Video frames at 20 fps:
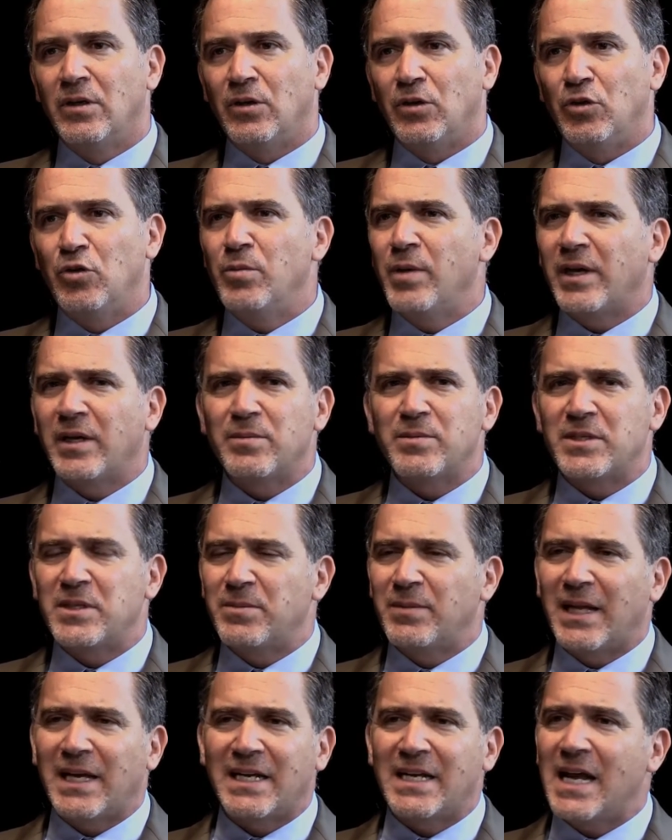"You make them seem
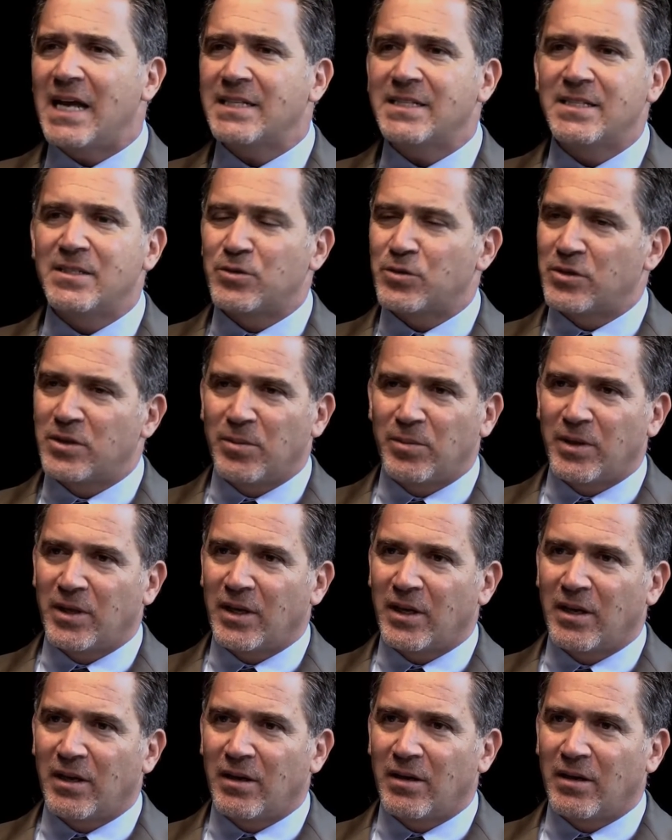like Nazis or something."